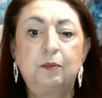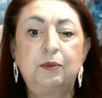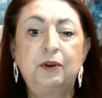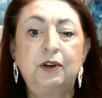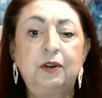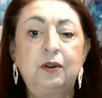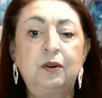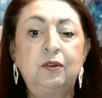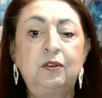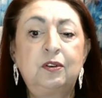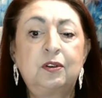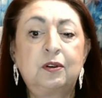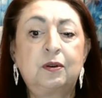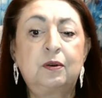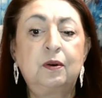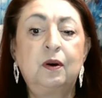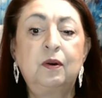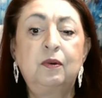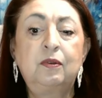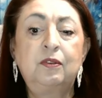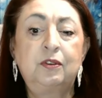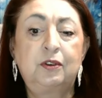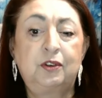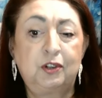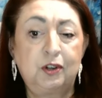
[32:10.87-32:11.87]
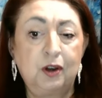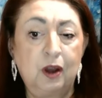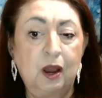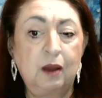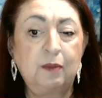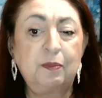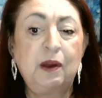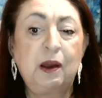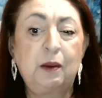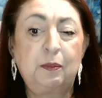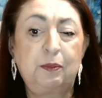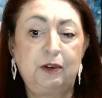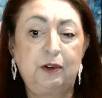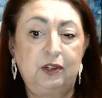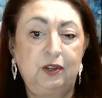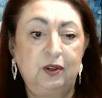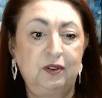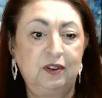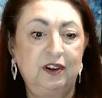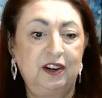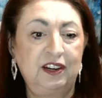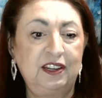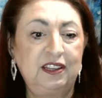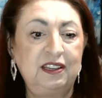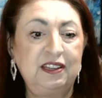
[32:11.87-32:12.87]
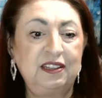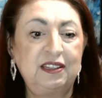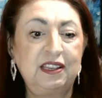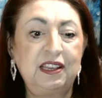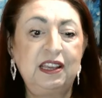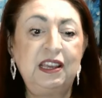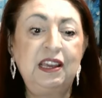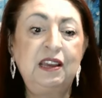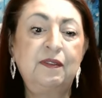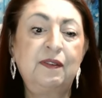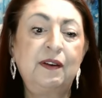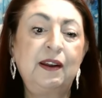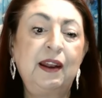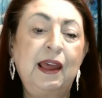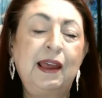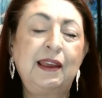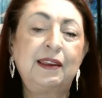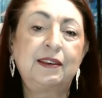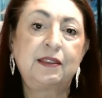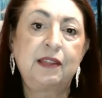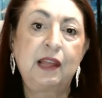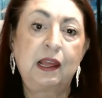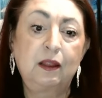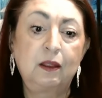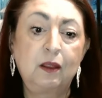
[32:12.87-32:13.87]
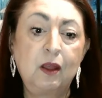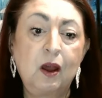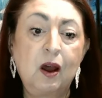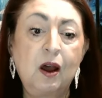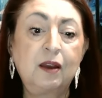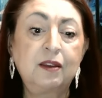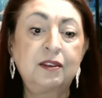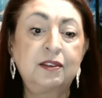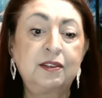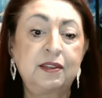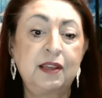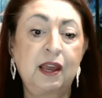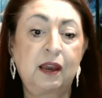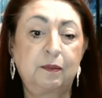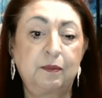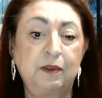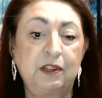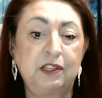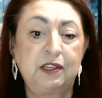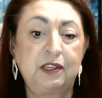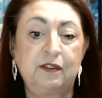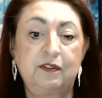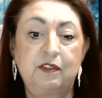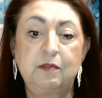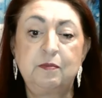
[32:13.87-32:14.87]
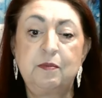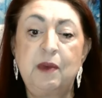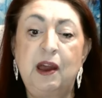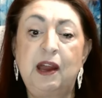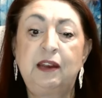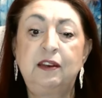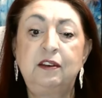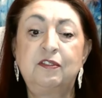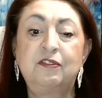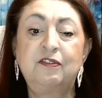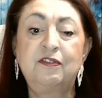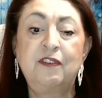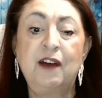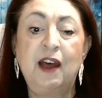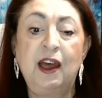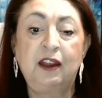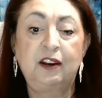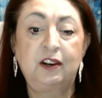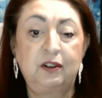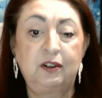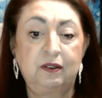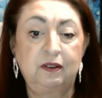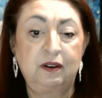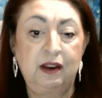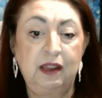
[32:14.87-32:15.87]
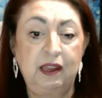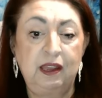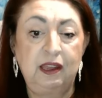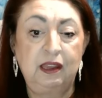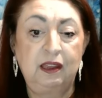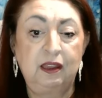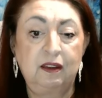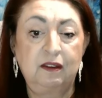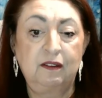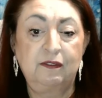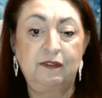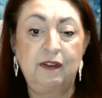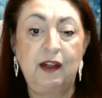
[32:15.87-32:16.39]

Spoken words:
produced growth job opportunities even as they lost segments of the manufacturing